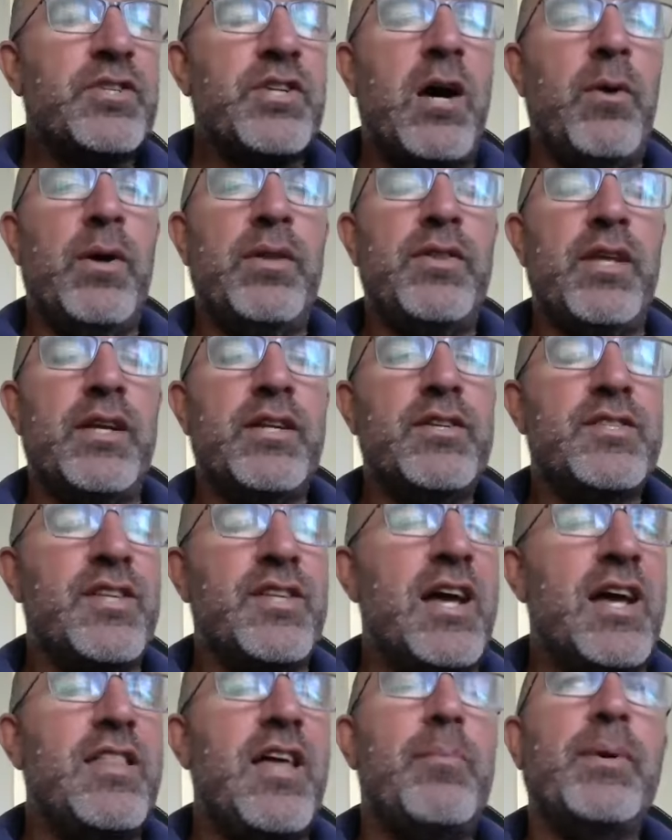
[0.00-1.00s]
Jawad, that you
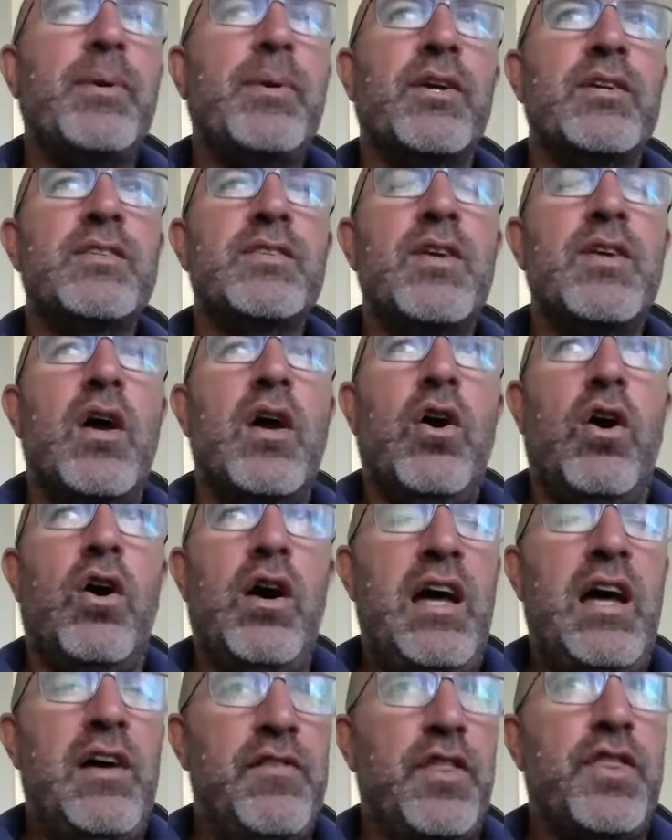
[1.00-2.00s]
say that because I
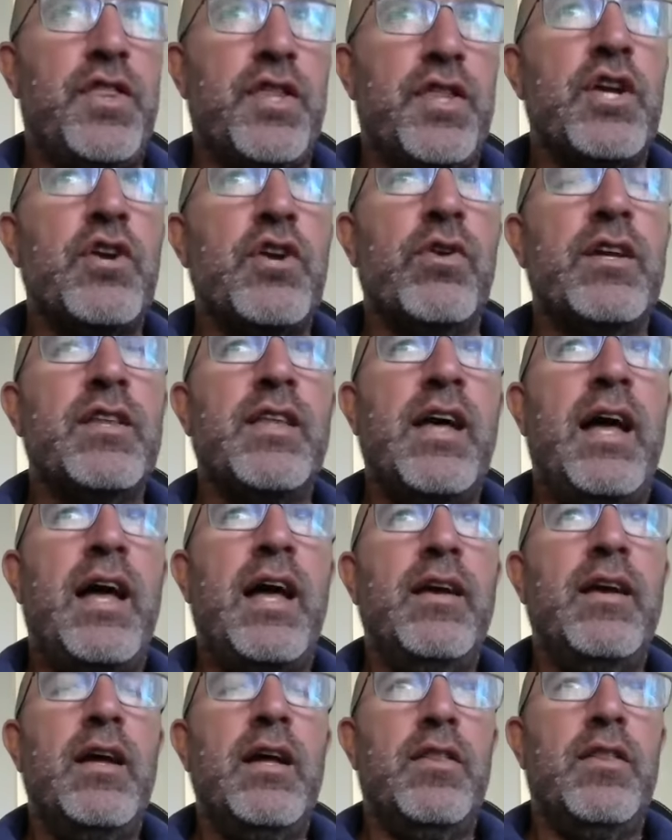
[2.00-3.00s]
have a theory that
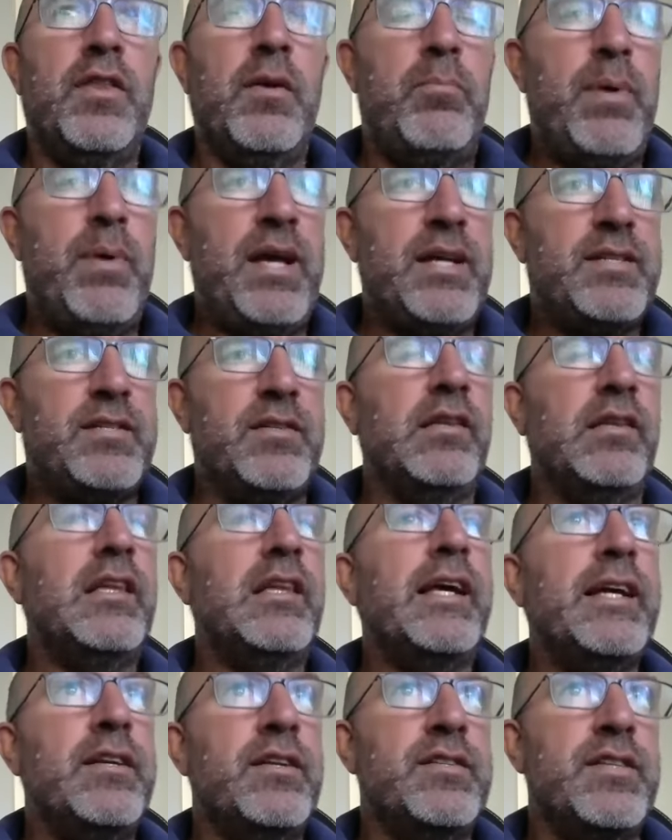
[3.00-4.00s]
the best
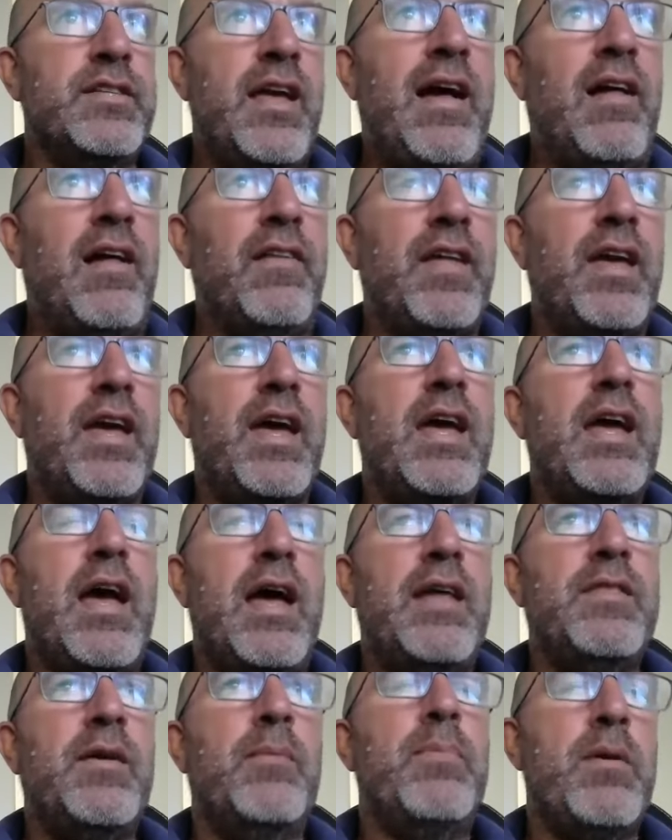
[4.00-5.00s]
leaders out there
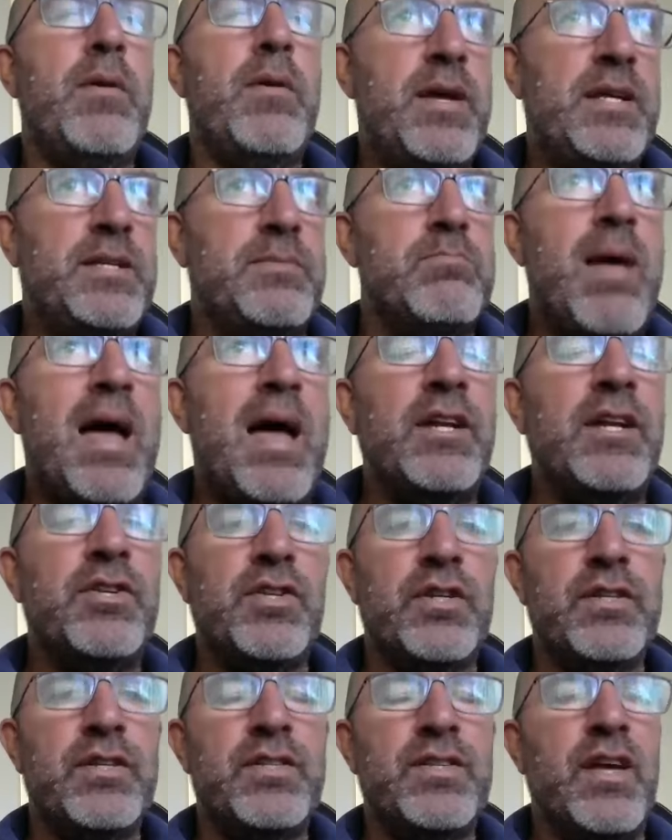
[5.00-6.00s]
and the, the best
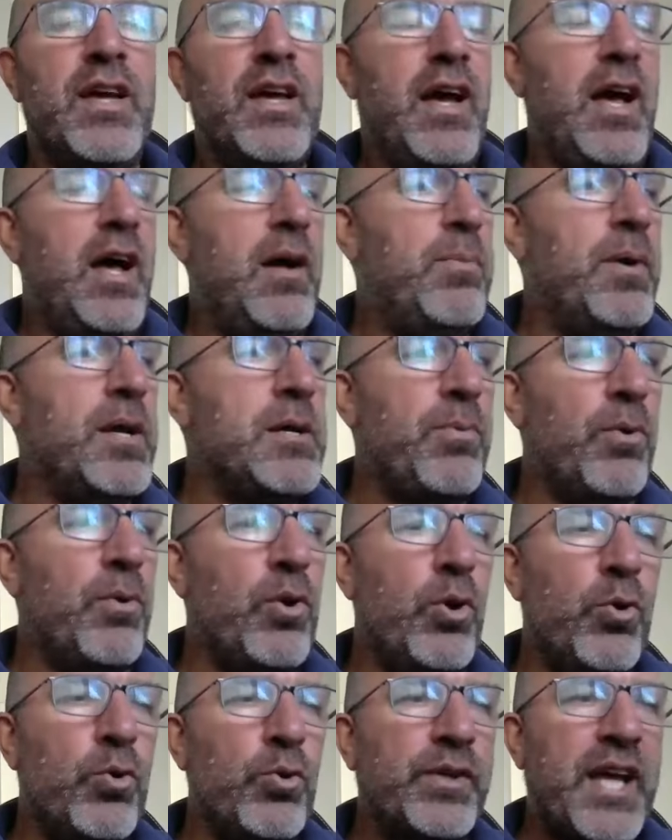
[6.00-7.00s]
managers are people
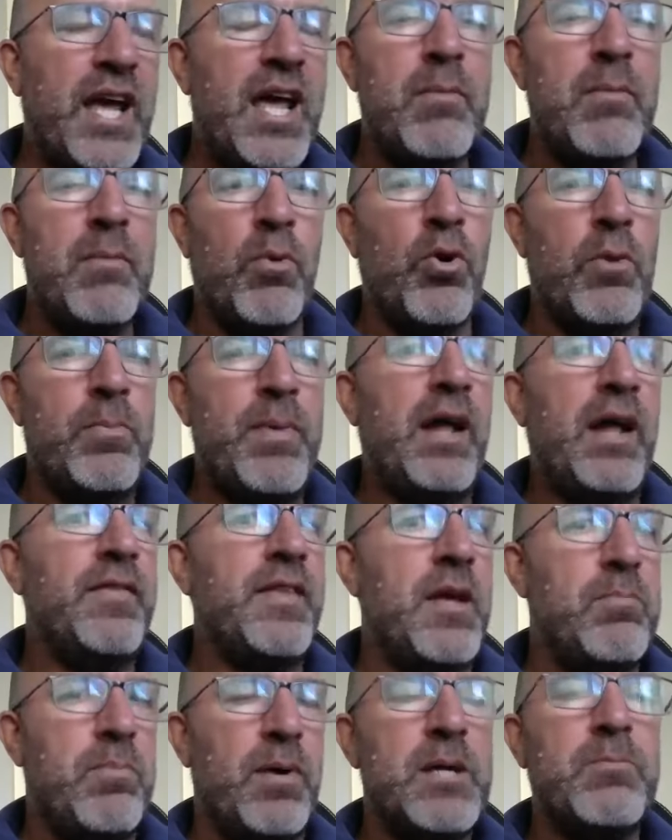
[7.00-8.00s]
who care more about
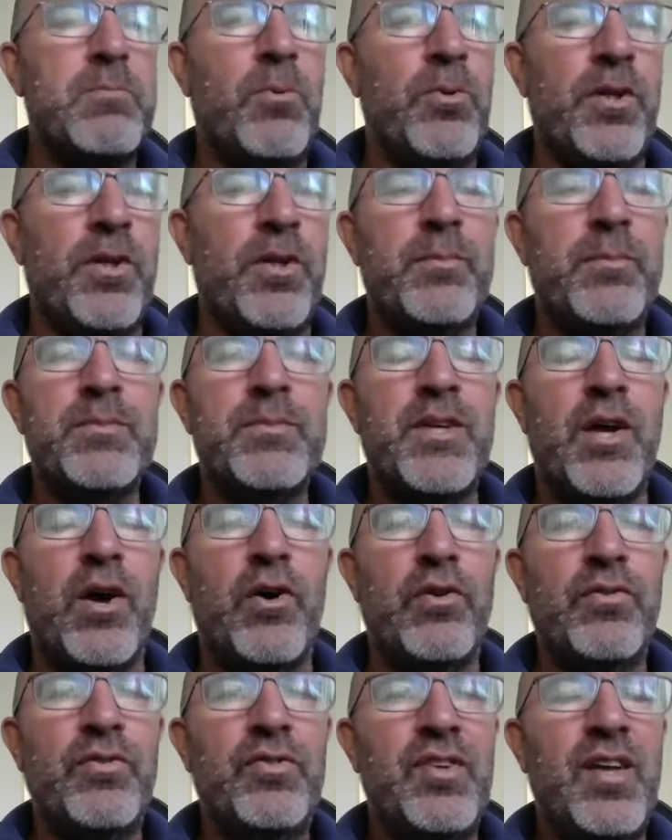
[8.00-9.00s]
their people than
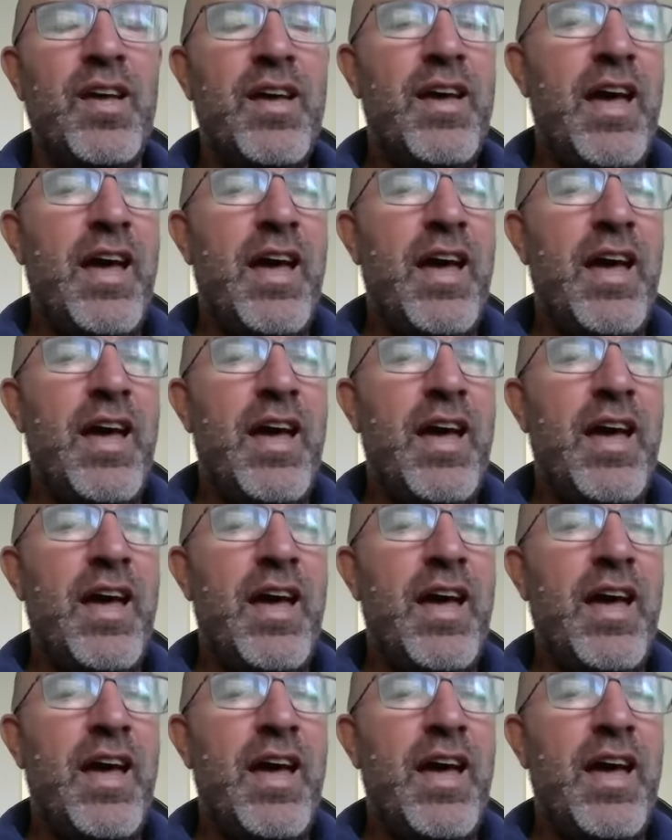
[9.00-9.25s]
themselves.